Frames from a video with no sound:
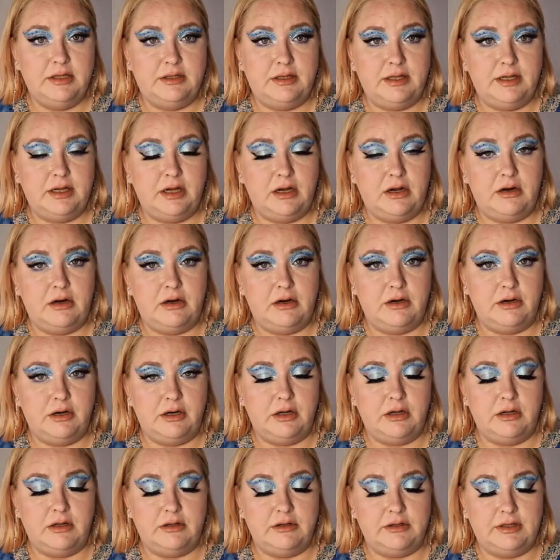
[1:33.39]
They
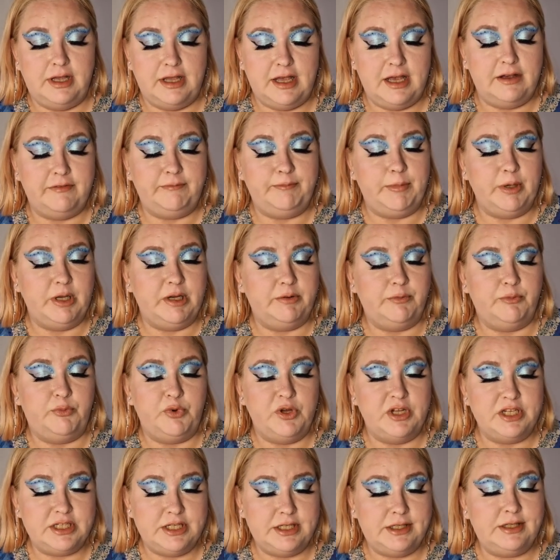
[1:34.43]
have been
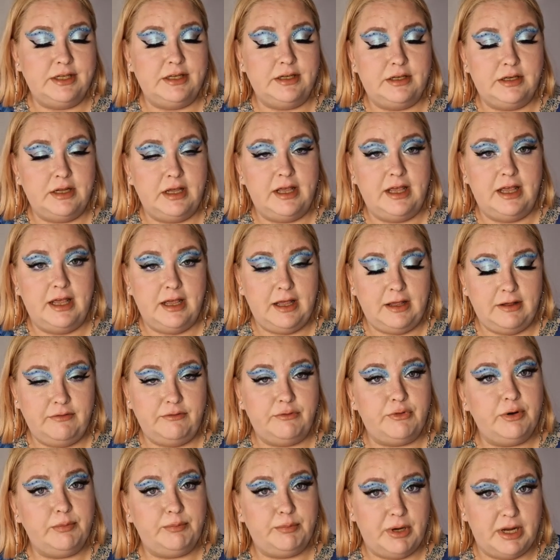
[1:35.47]
visited
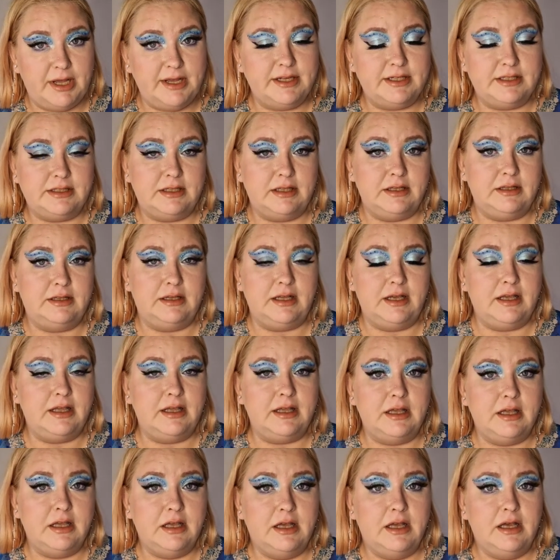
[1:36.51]
every place that
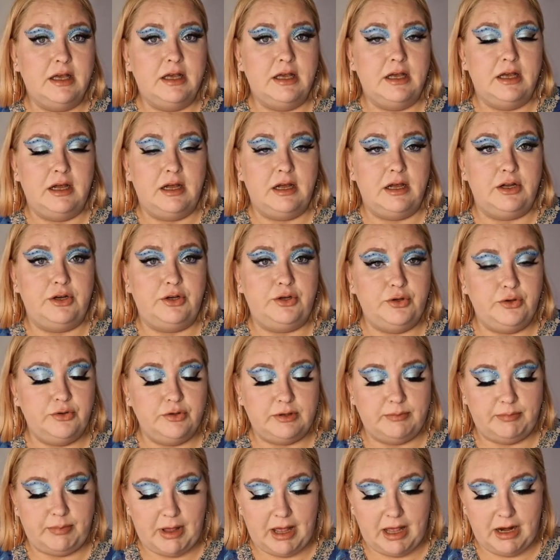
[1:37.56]
they do
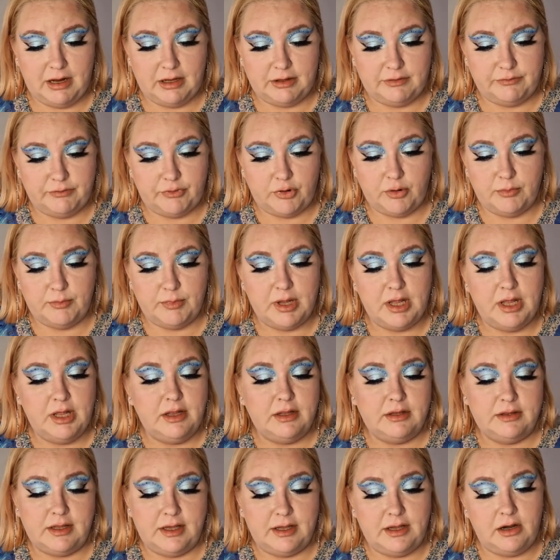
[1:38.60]
the palette from.
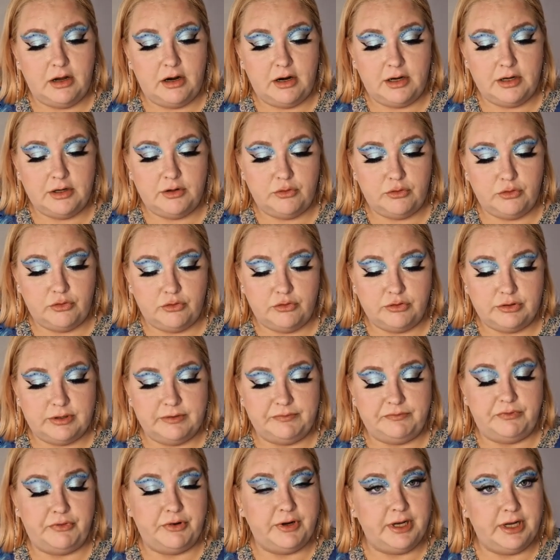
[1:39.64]
They are
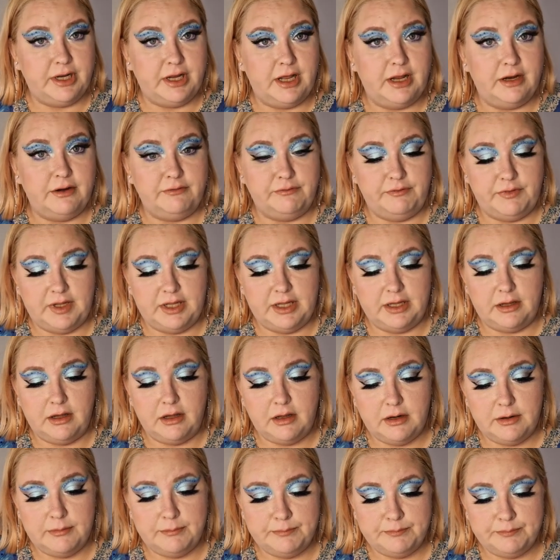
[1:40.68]
cruelty-free and
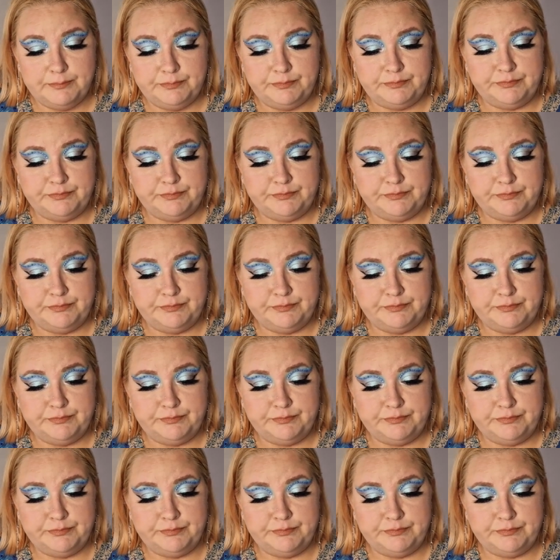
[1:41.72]
vegan.